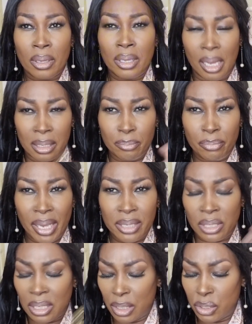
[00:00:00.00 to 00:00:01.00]
Yeah,
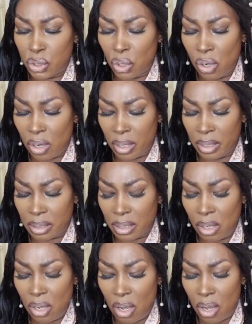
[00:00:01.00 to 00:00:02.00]
Mexican chocolate.
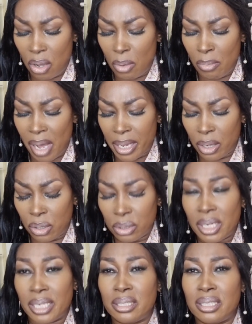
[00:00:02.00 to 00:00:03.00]
Oh my
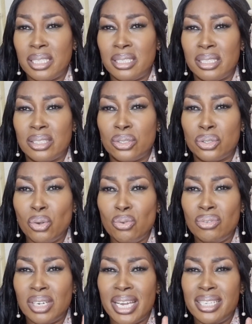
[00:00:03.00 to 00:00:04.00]
goodness, this is
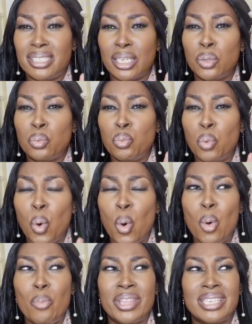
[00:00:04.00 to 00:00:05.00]
so nice and
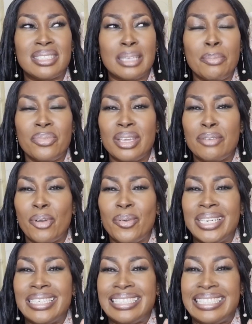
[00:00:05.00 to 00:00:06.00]
warm. There's something
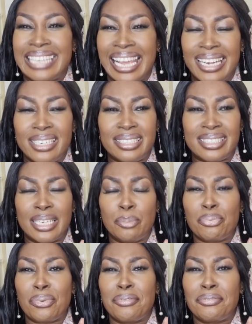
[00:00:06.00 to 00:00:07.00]
very dense
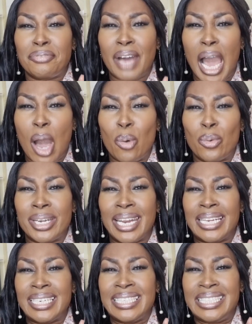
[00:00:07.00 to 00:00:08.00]
and profound
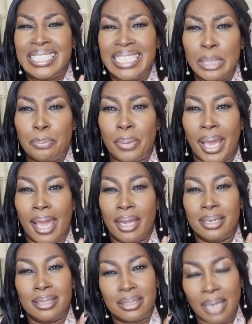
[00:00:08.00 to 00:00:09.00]
and deep
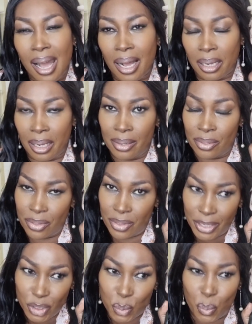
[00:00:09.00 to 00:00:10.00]
and dark in
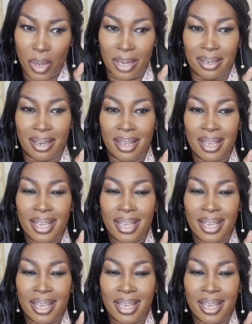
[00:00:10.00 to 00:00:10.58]
this one.